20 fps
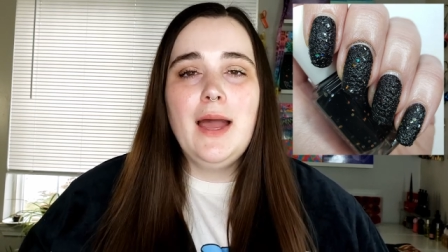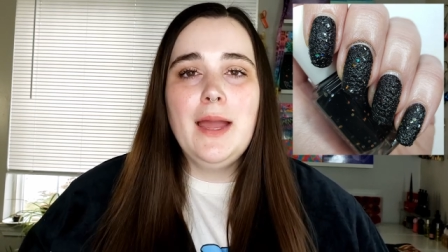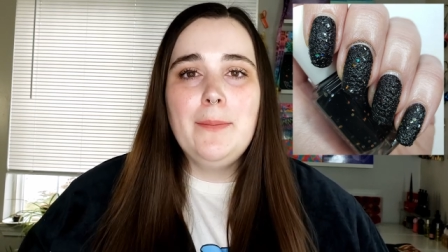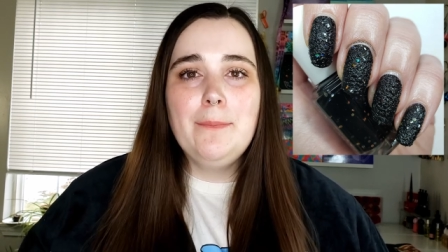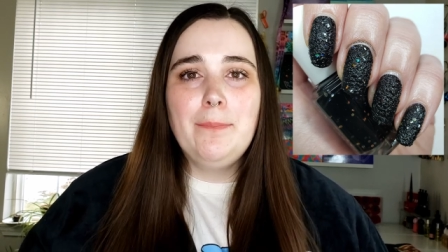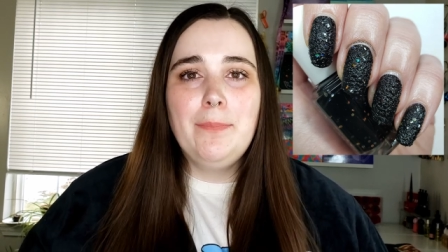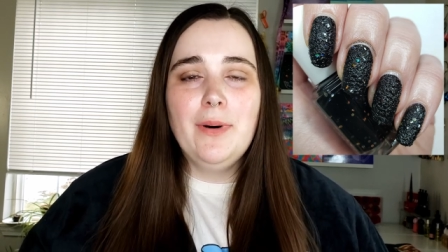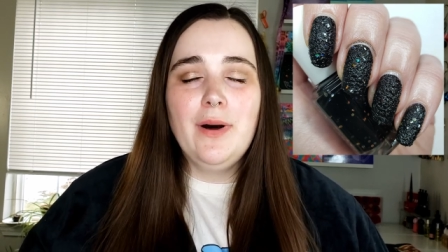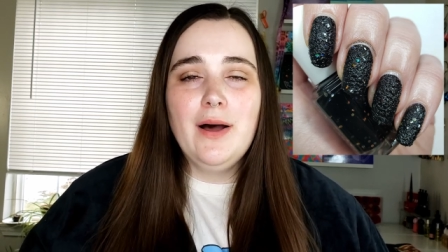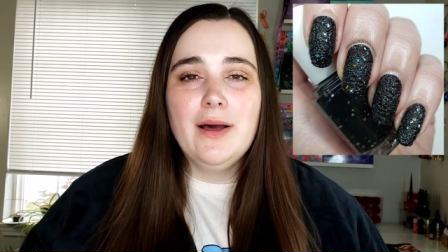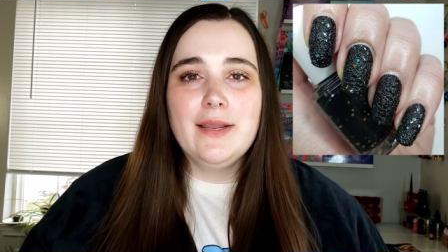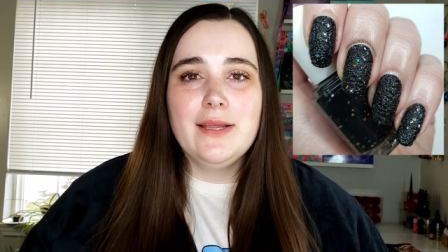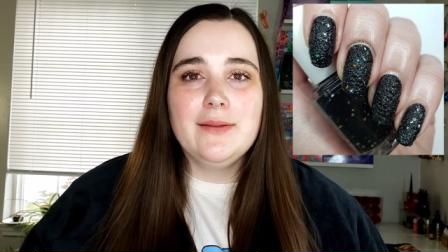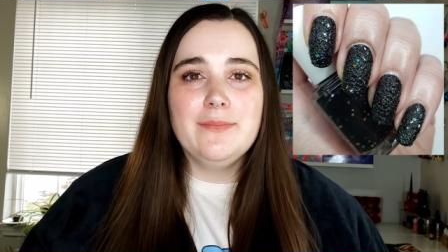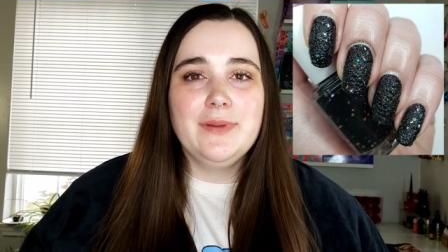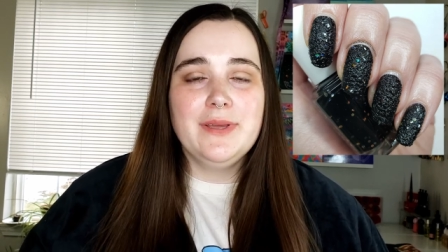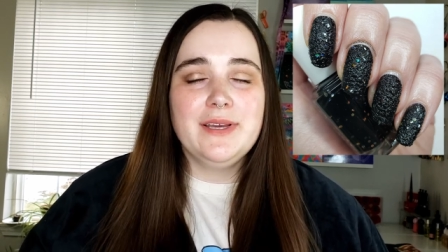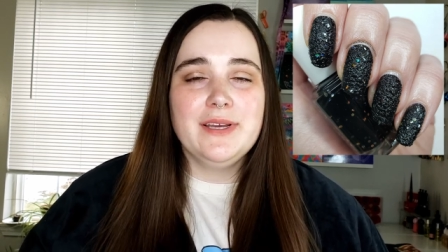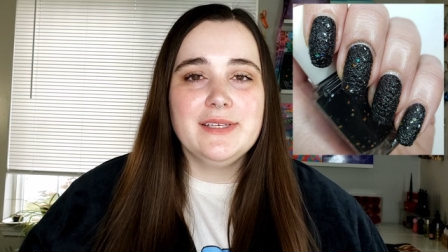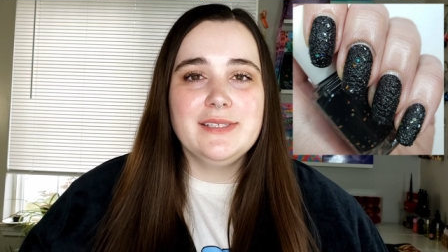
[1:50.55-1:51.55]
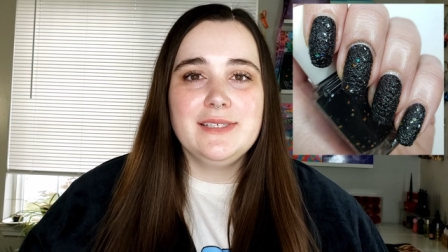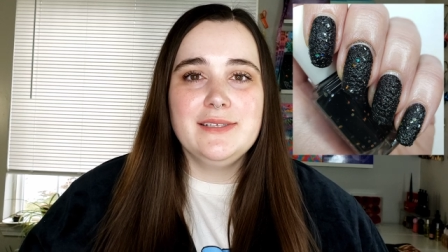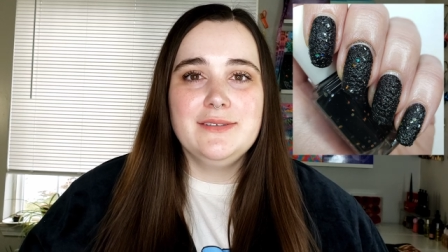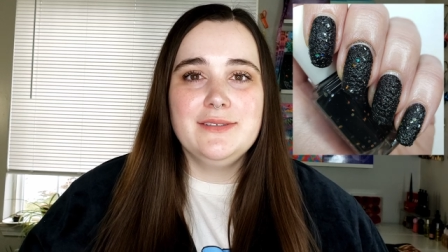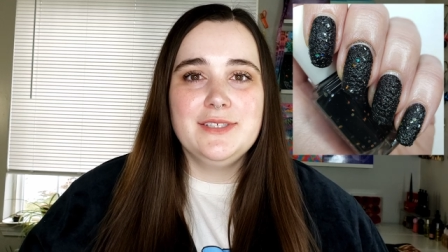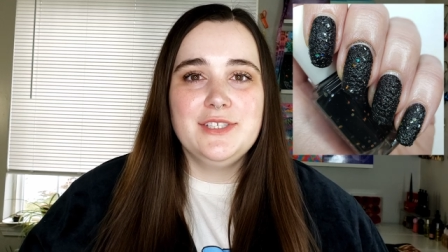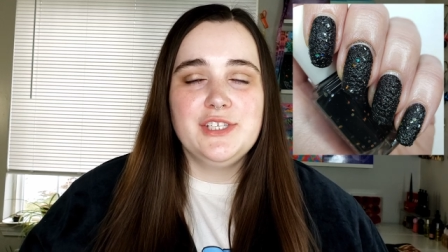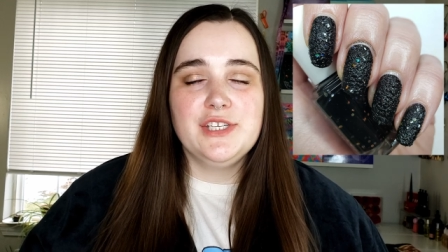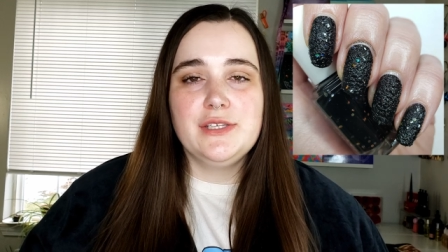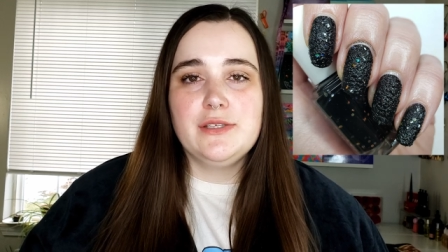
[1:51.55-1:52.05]
I bought it because it
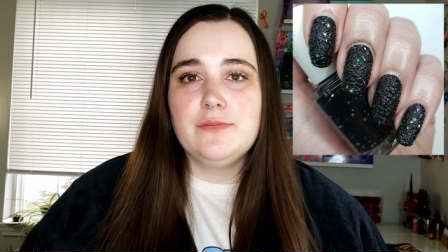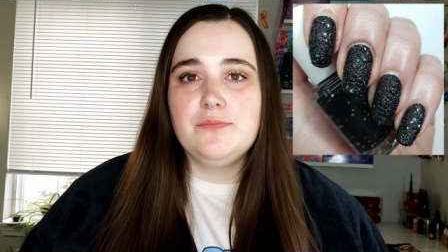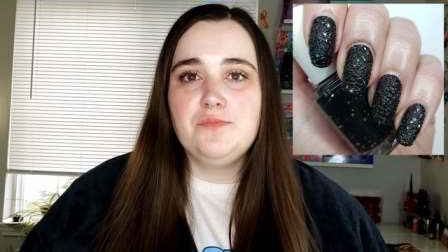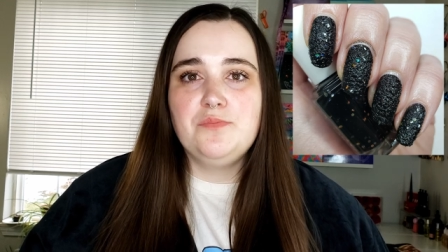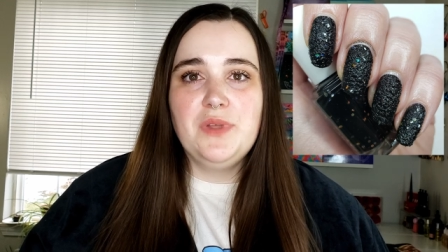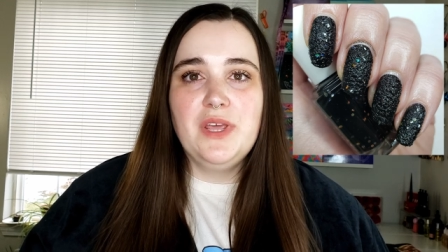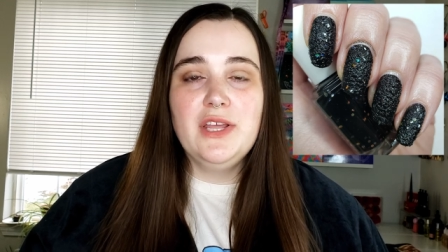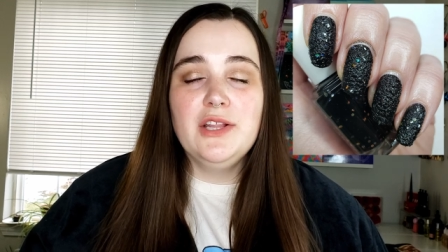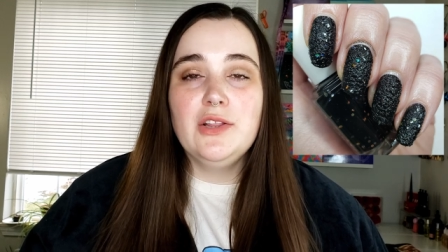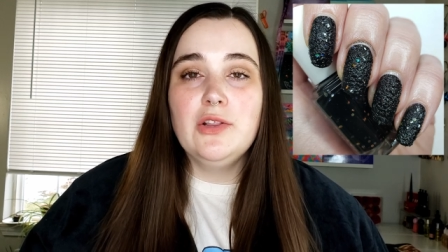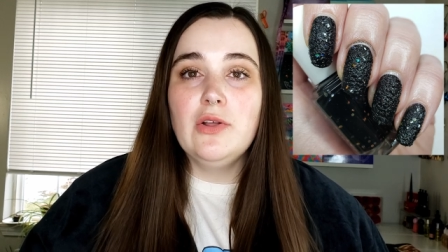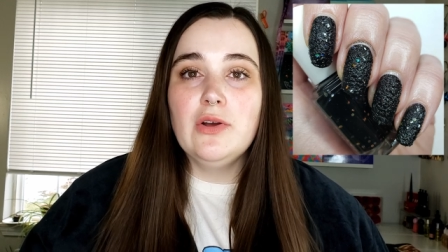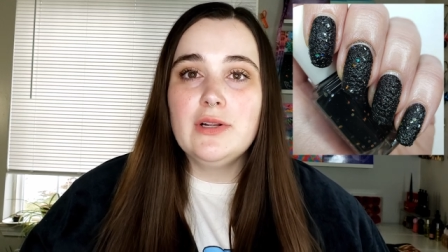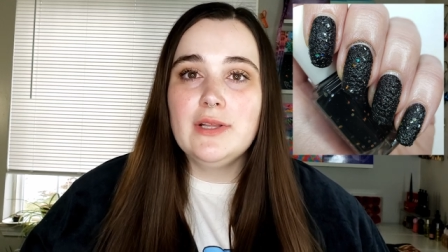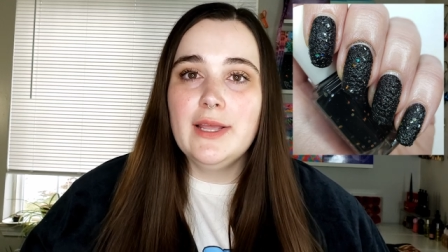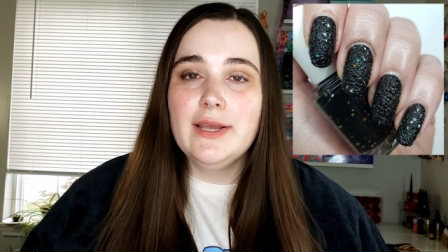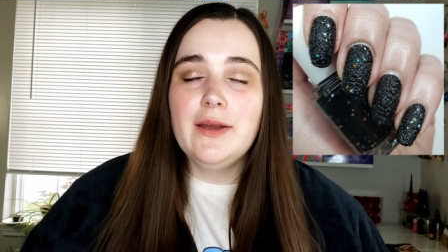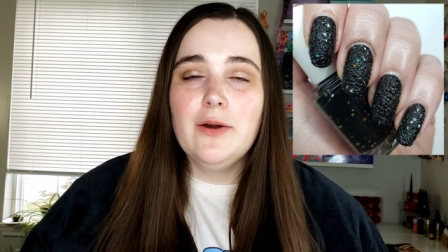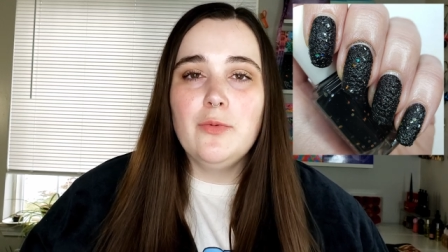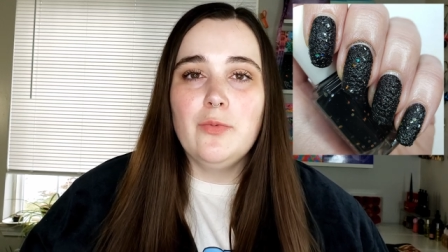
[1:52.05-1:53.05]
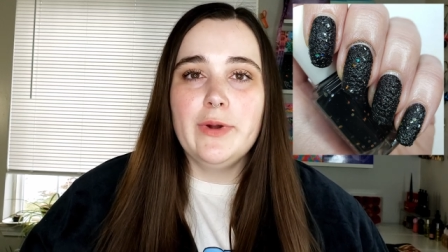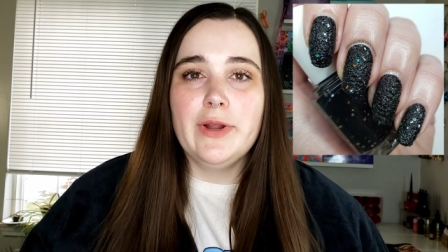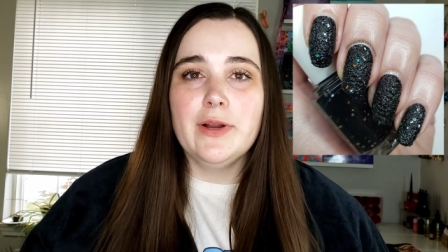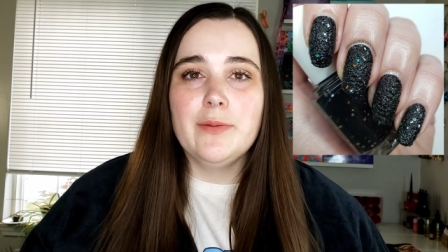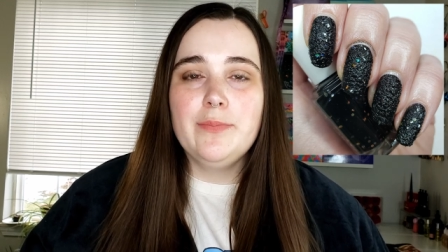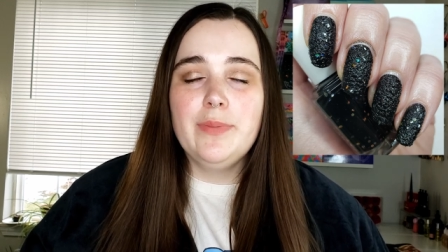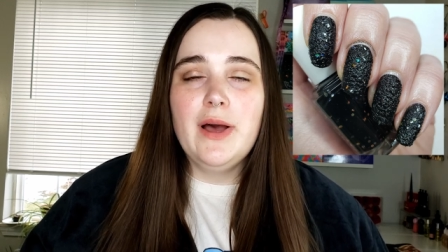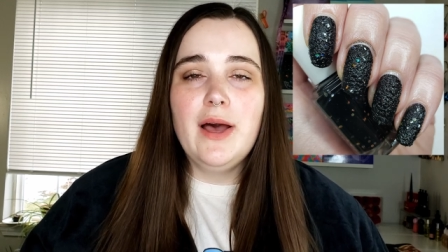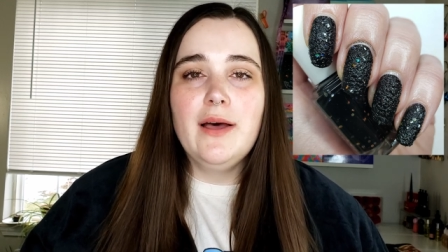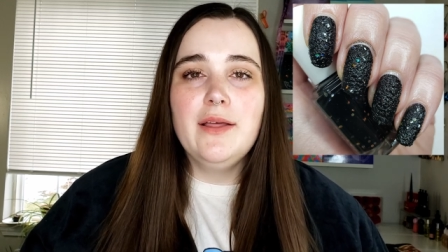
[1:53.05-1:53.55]
was just, it looked like a
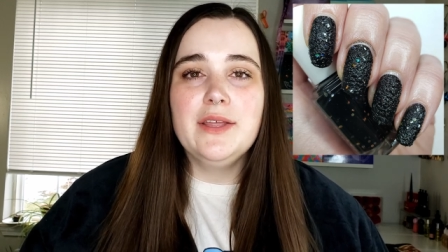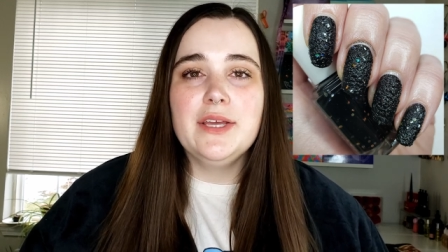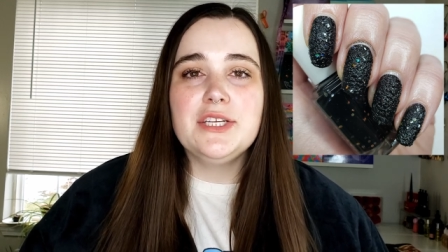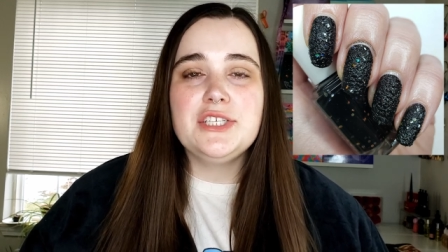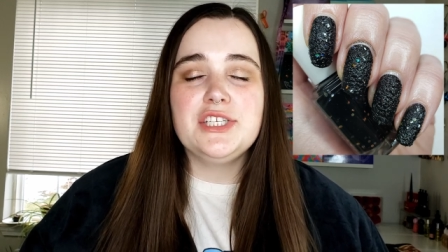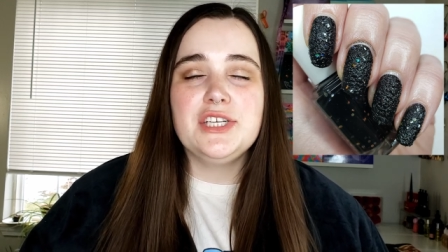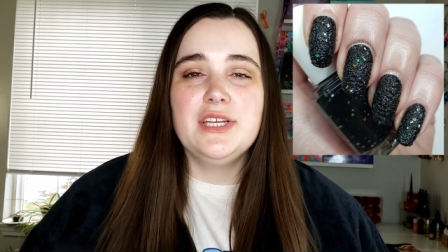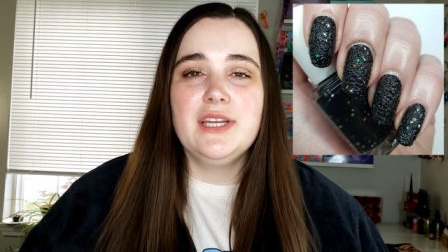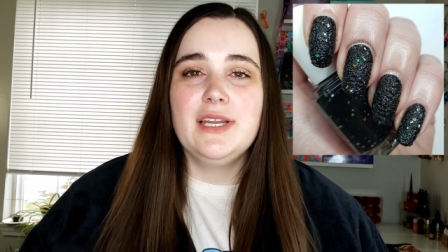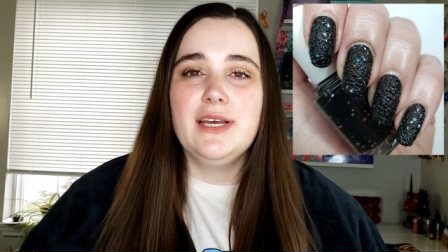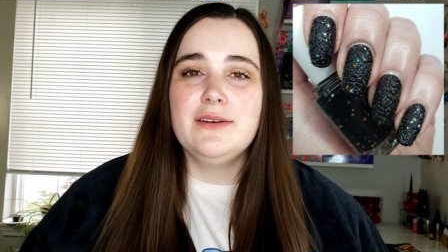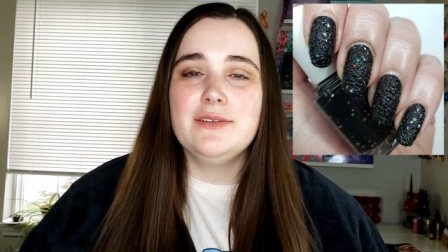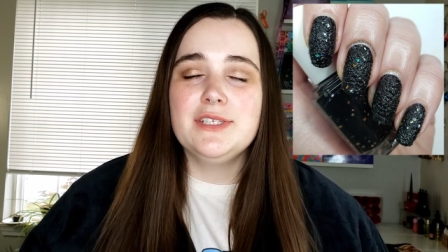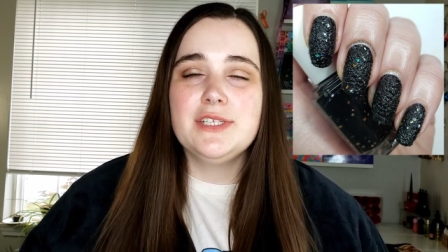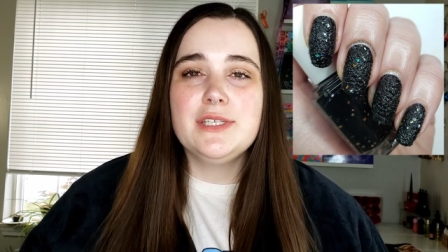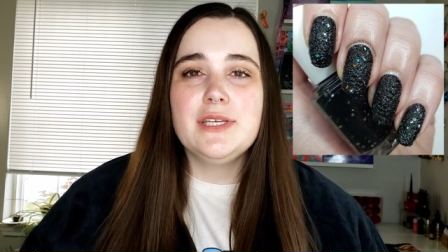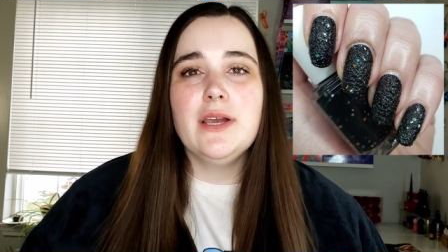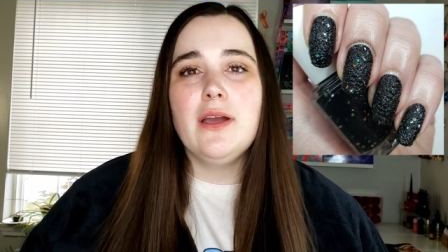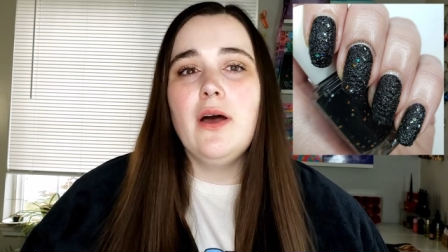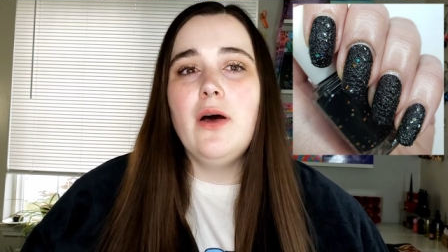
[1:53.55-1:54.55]
weird polish and I was just like,